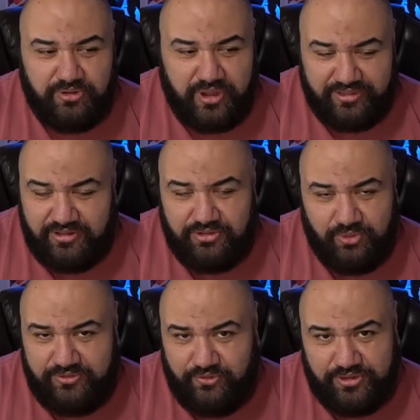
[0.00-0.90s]
Godzilla
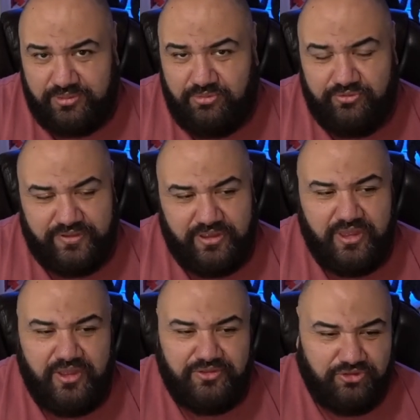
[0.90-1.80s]
2014 movie,
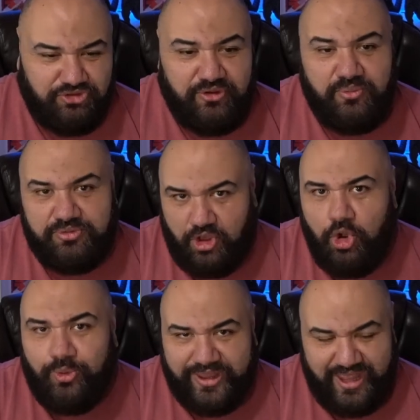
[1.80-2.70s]
the story was
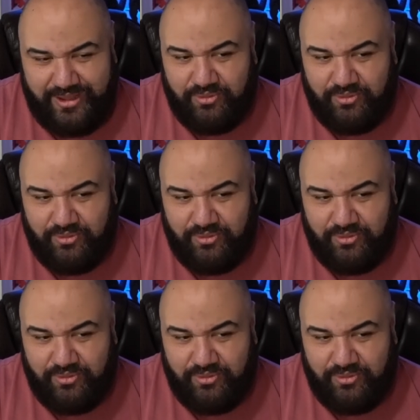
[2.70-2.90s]
okay.